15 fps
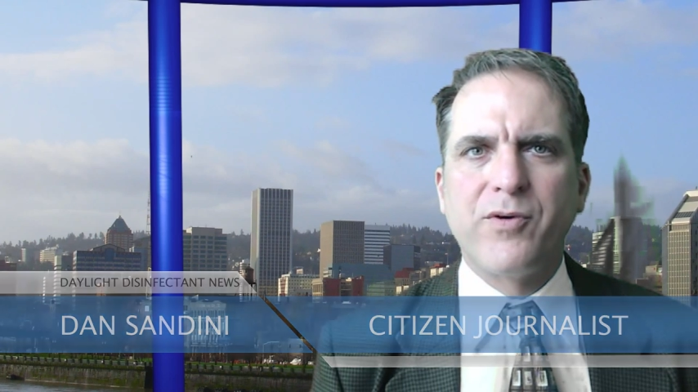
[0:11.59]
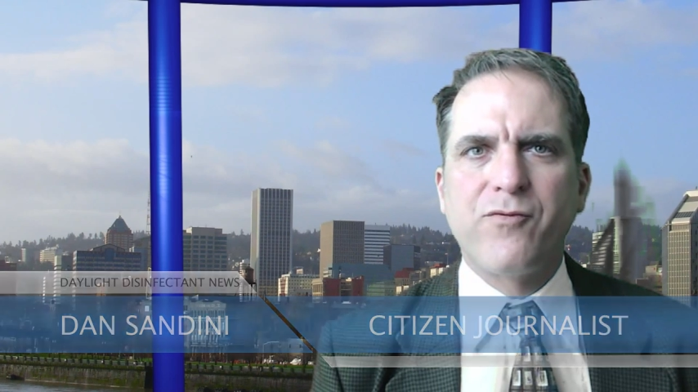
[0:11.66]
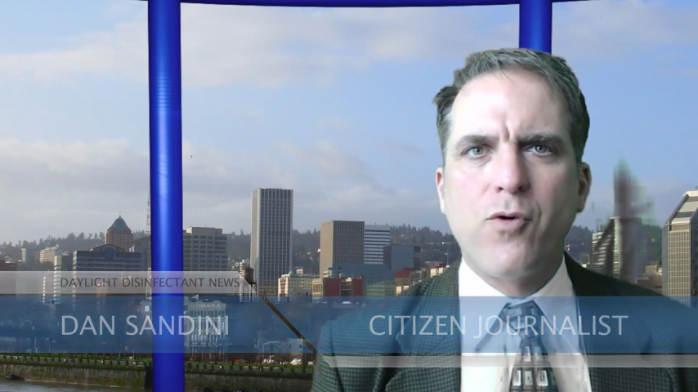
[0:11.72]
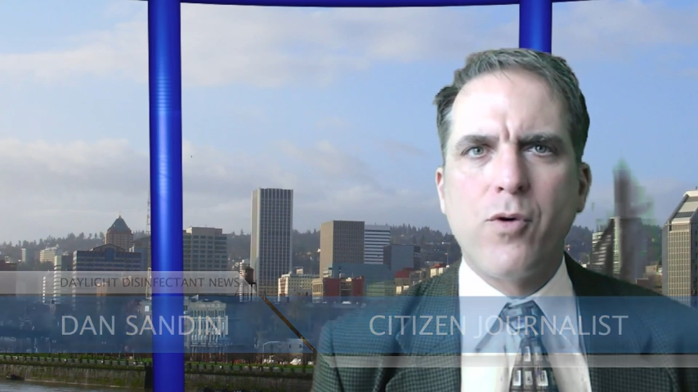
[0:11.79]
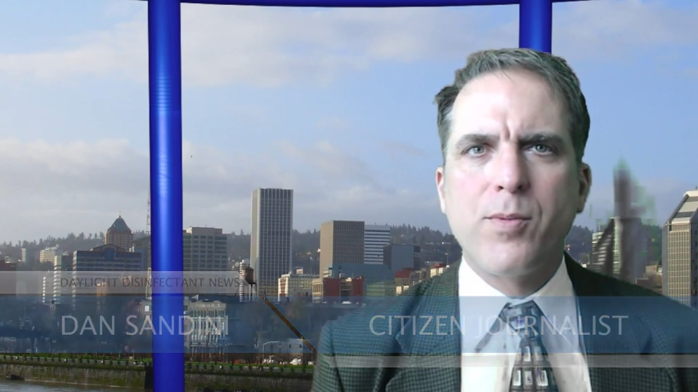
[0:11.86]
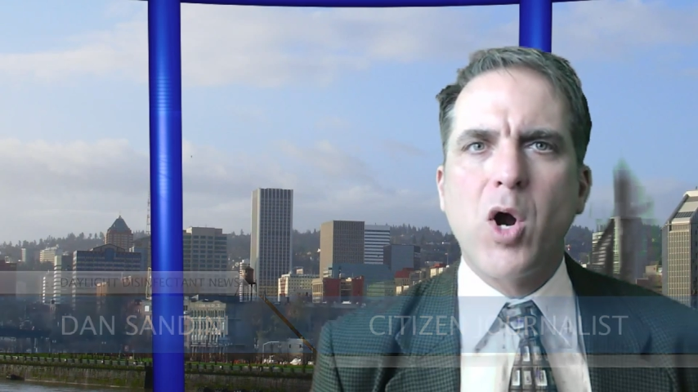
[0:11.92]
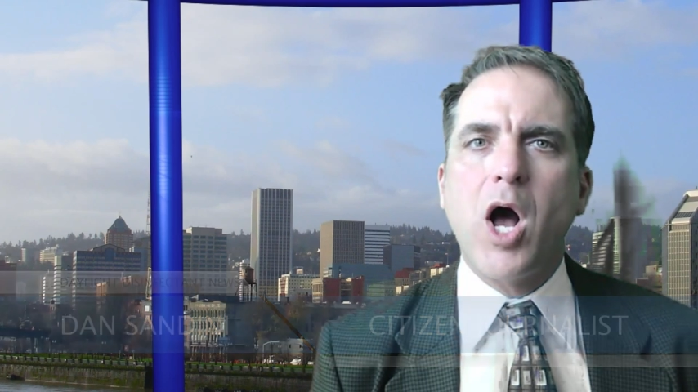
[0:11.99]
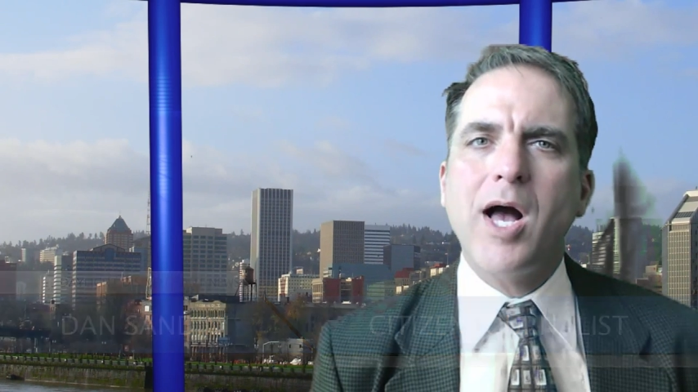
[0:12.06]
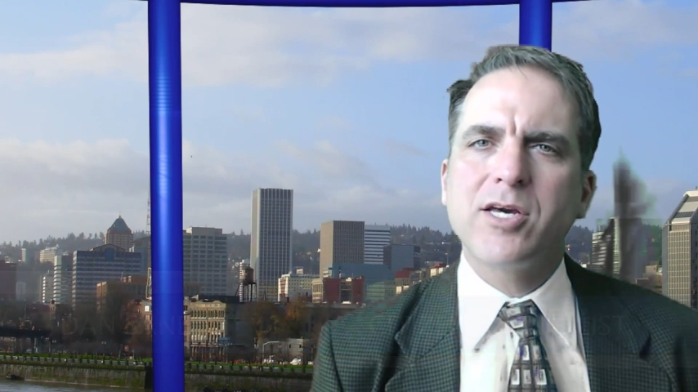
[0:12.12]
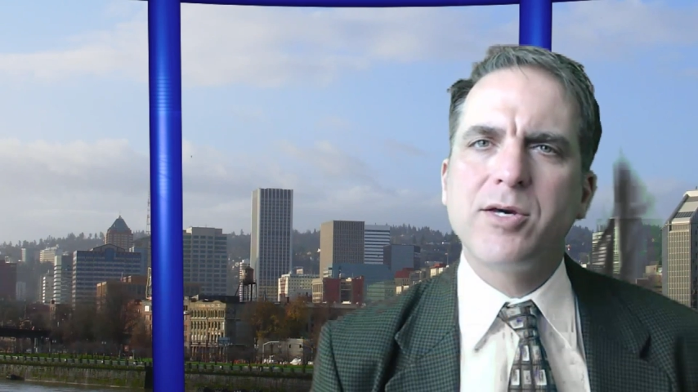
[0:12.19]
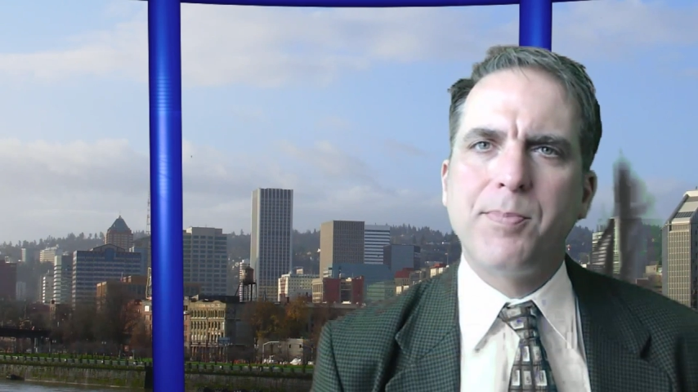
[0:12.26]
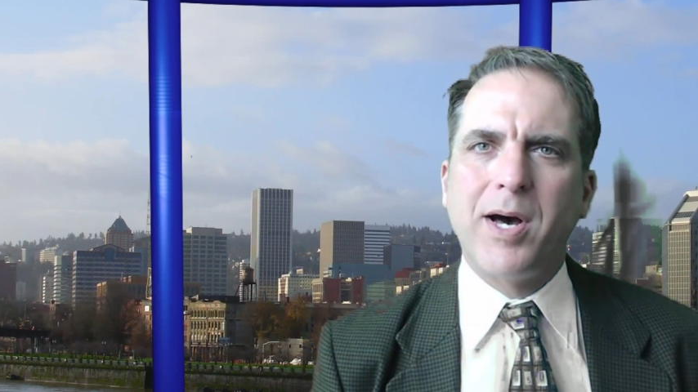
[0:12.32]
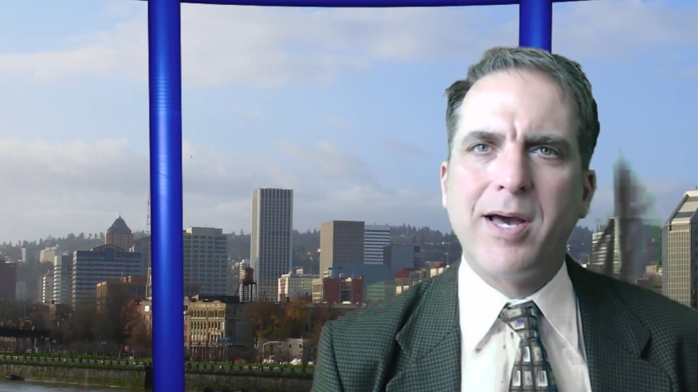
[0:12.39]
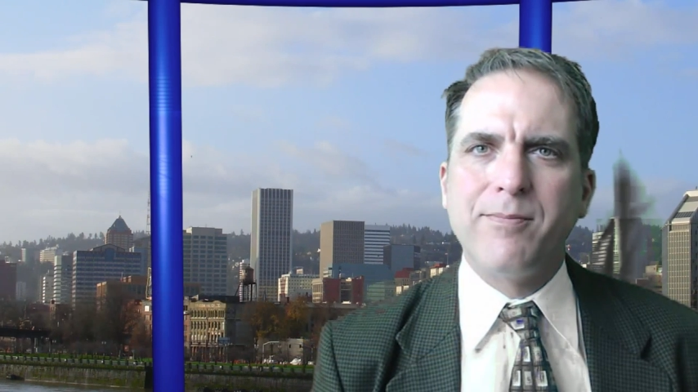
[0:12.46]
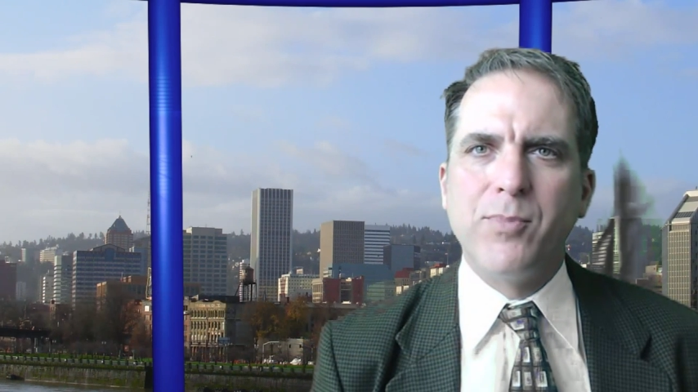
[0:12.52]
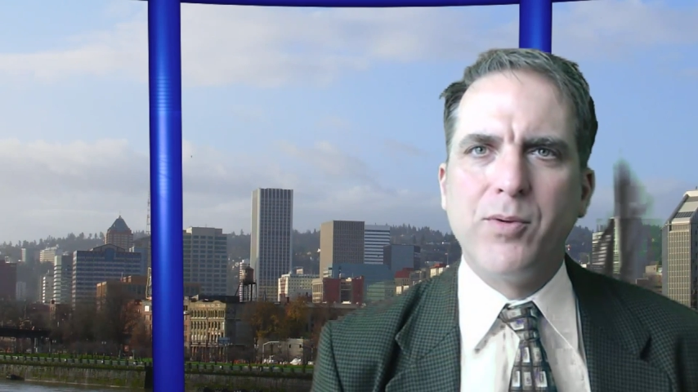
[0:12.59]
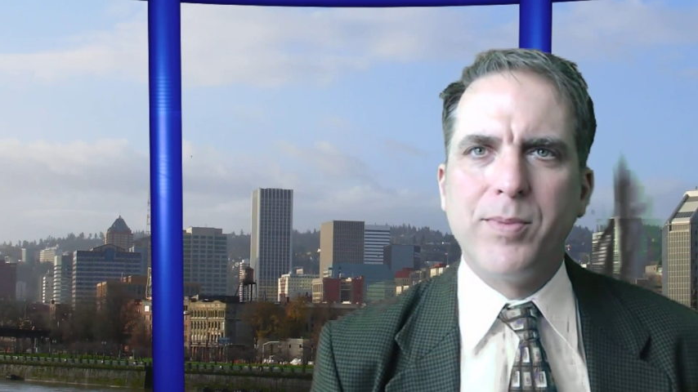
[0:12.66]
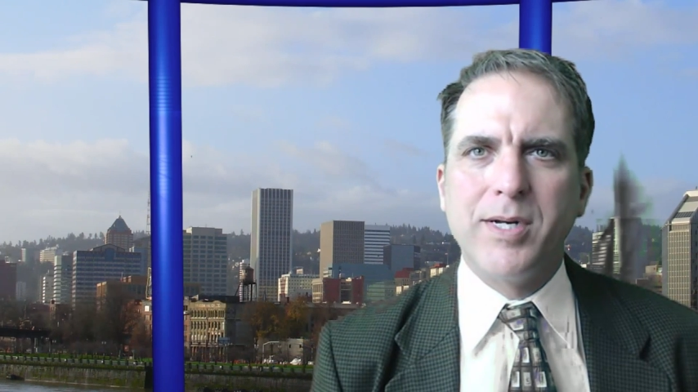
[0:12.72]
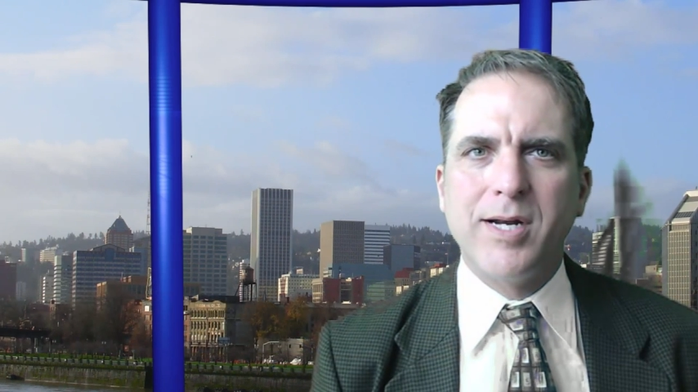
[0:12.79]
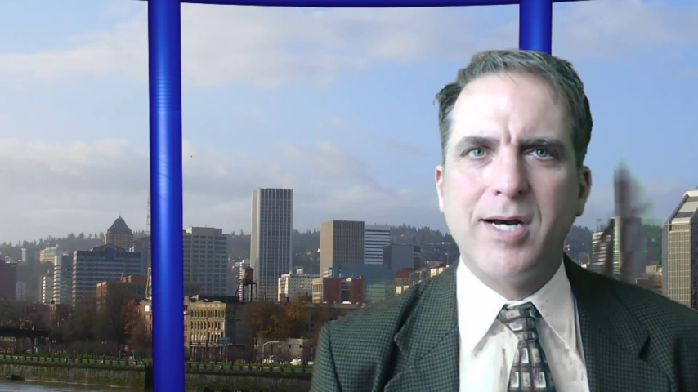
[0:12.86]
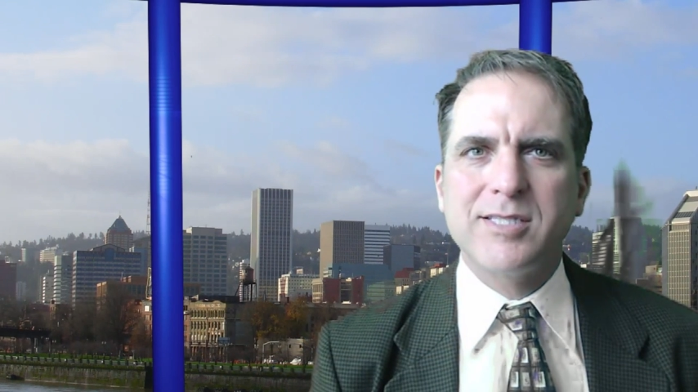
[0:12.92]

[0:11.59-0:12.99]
the former Occupy movement